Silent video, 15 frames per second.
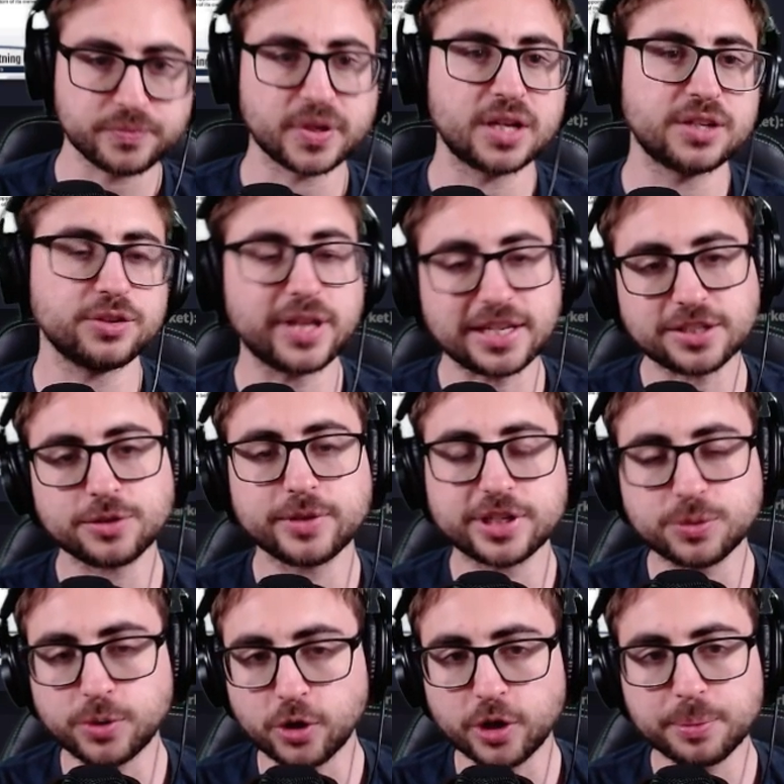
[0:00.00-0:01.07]
So that's the reason
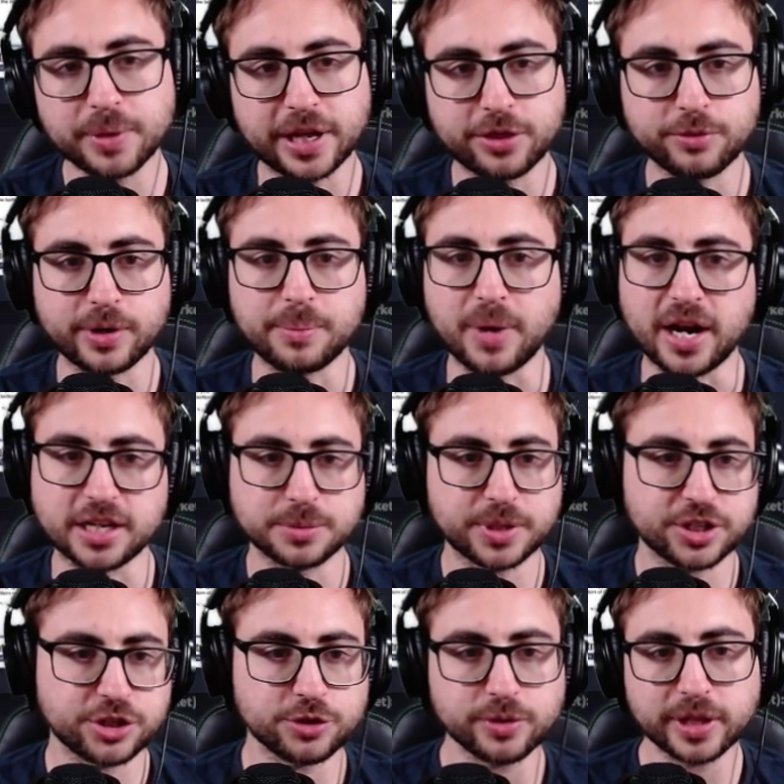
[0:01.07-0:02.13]
we're only playing 3 Mize, because
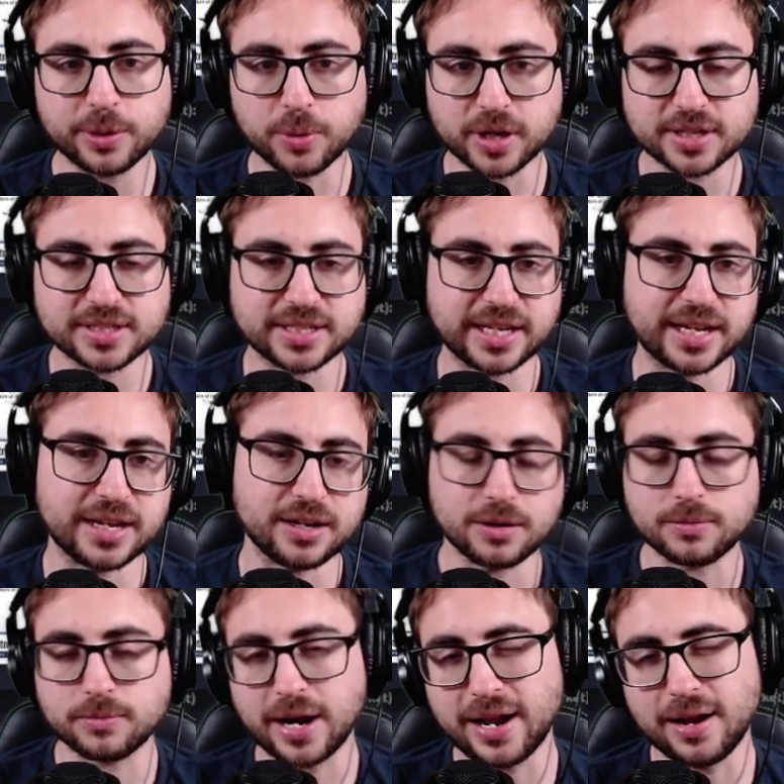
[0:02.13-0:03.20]
you really want to see it
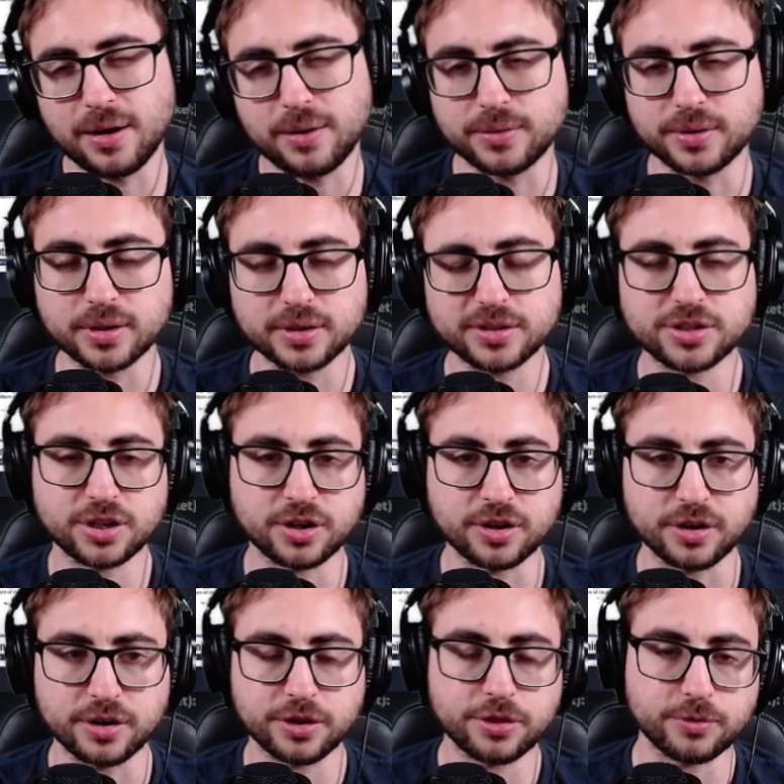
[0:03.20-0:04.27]
around
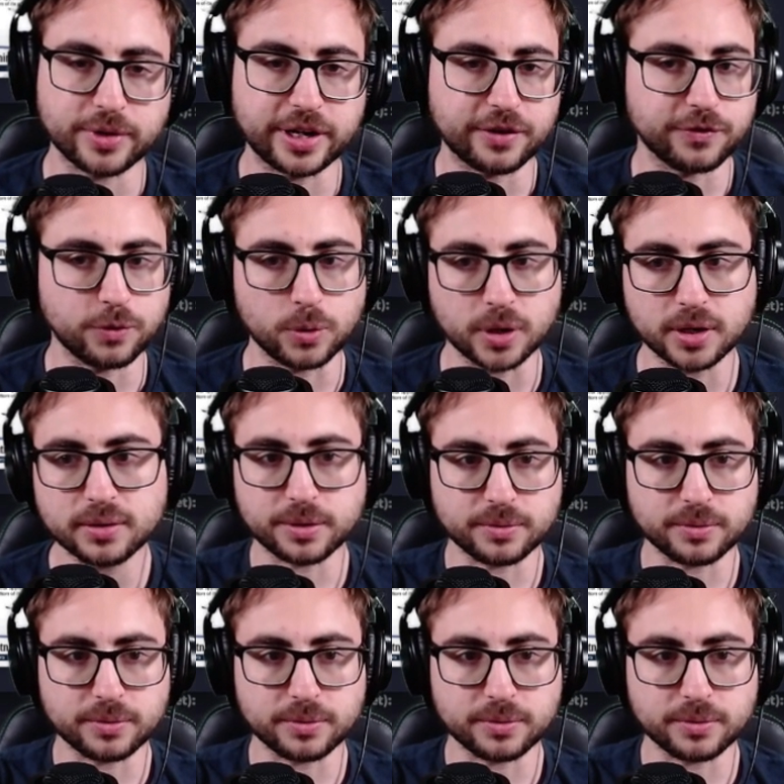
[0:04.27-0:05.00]
turn 3 or 4.